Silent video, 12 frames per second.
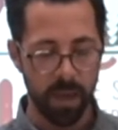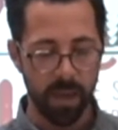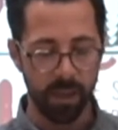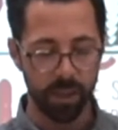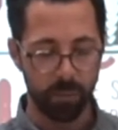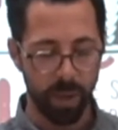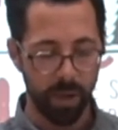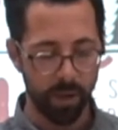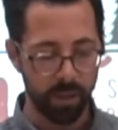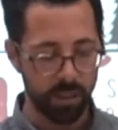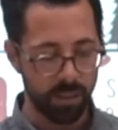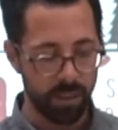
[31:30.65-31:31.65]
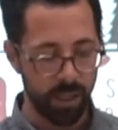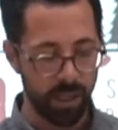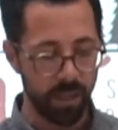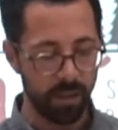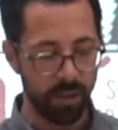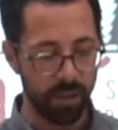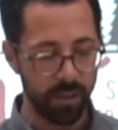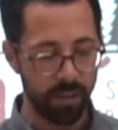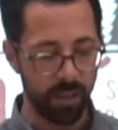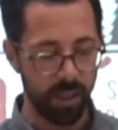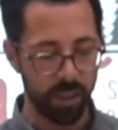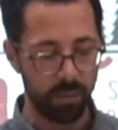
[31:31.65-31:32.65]
His parents said these
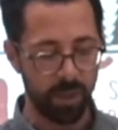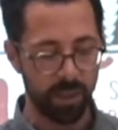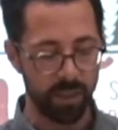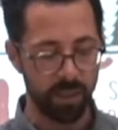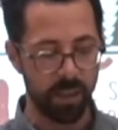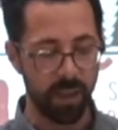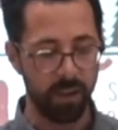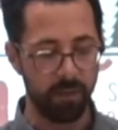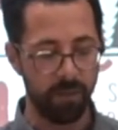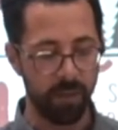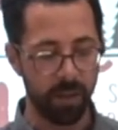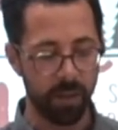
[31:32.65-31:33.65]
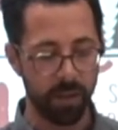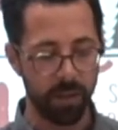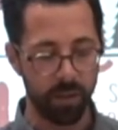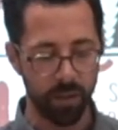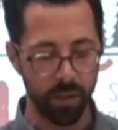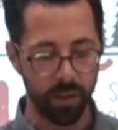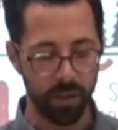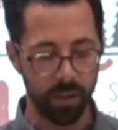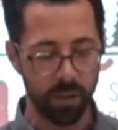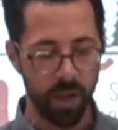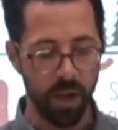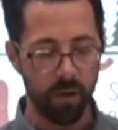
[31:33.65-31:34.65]
things because they feared the Jews.